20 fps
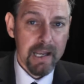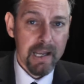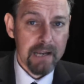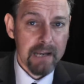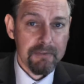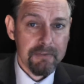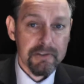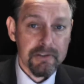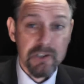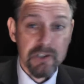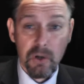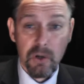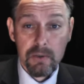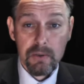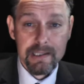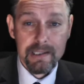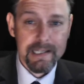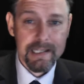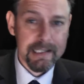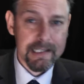If not
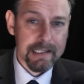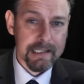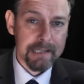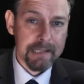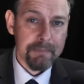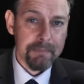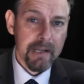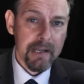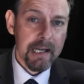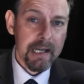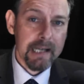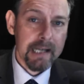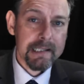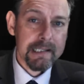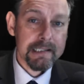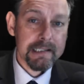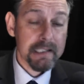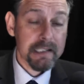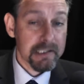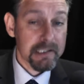legally,
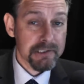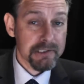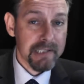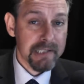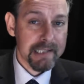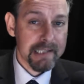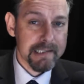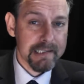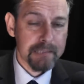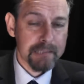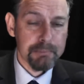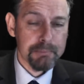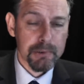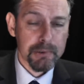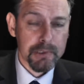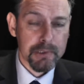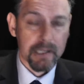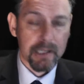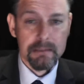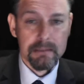it is a contested
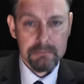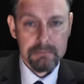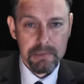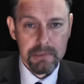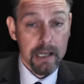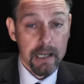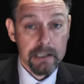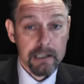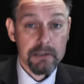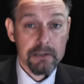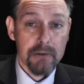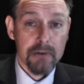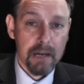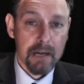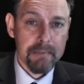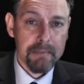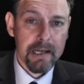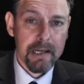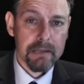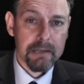border, like
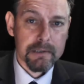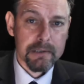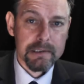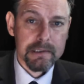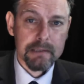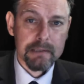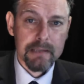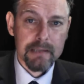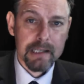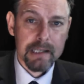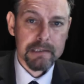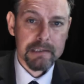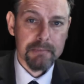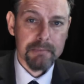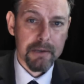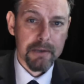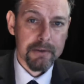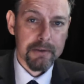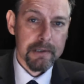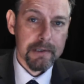Crimea until
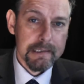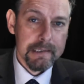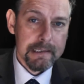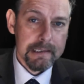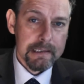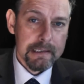last month.